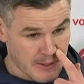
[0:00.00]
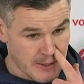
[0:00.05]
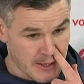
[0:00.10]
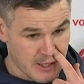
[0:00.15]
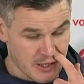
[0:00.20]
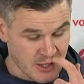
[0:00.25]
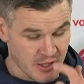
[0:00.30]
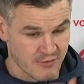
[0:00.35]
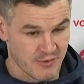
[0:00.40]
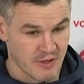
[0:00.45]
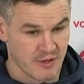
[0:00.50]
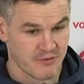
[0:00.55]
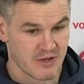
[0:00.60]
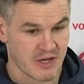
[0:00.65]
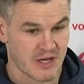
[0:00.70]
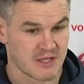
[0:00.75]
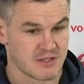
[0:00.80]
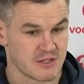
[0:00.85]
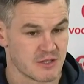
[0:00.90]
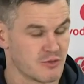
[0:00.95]
in the Aviva
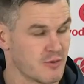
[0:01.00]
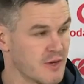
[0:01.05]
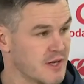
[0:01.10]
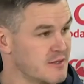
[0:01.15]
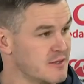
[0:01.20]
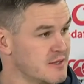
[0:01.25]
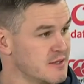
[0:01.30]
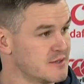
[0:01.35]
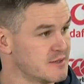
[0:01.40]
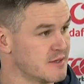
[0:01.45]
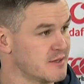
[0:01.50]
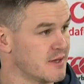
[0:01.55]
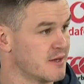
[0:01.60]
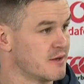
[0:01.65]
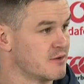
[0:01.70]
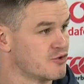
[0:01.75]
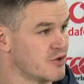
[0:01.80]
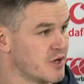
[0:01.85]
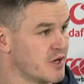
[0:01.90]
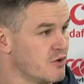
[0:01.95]
against the 20s, and then
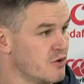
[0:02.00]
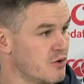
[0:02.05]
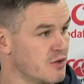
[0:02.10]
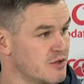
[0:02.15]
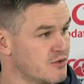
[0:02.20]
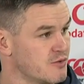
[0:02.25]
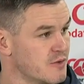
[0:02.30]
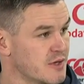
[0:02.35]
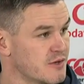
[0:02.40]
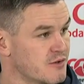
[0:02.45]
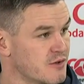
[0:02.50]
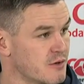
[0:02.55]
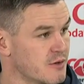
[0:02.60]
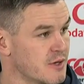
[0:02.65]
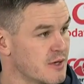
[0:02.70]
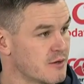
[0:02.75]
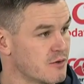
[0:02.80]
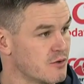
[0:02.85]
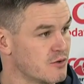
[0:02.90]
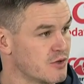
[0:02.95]
trained all this week. So yeah,
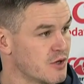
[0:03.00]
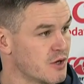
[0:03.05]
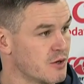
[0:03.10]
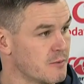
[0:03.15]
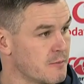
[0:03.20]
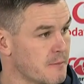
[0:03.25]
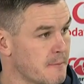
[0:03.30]
good to go.